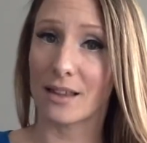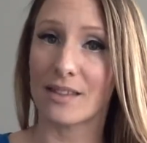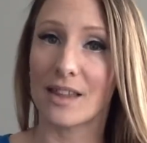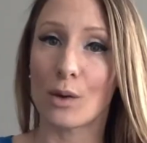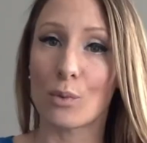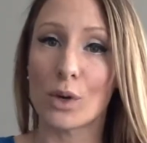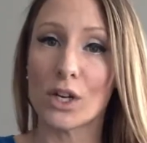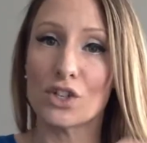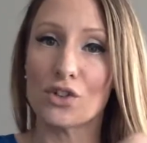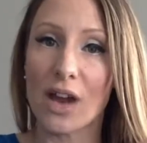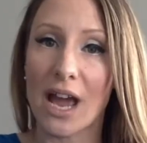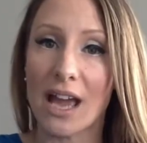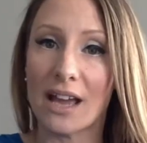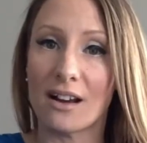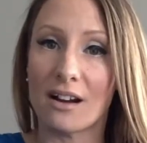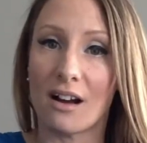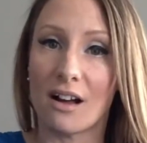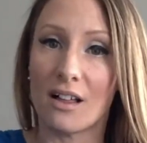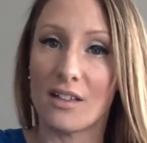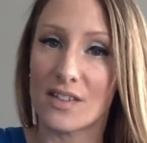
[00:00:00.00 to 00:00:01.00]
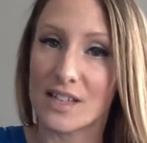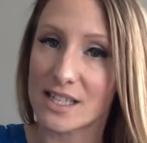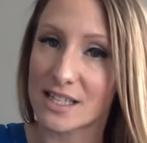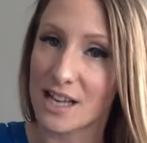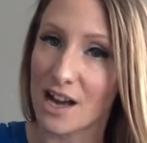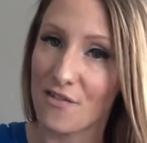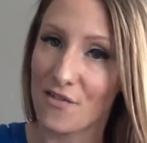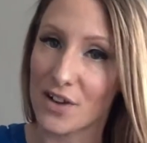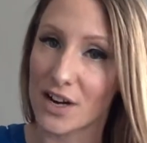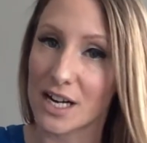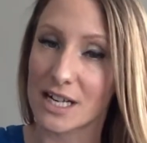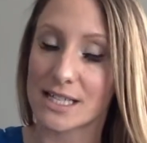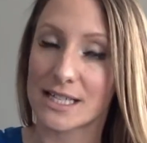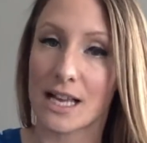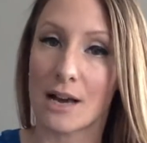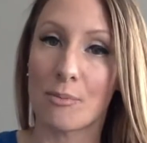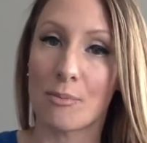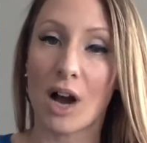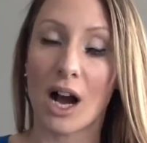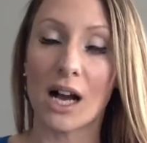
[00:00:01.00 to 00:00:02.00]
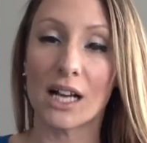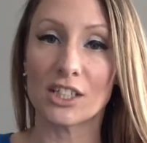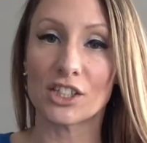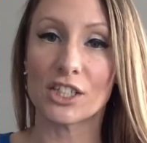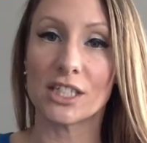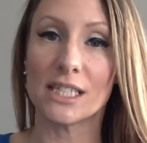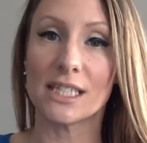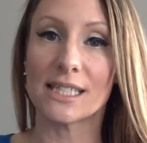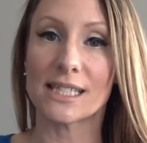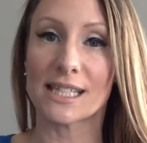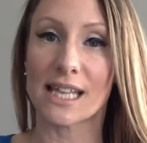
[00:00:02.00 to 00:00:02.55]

Like we're dragging all this stuff in our subconscious,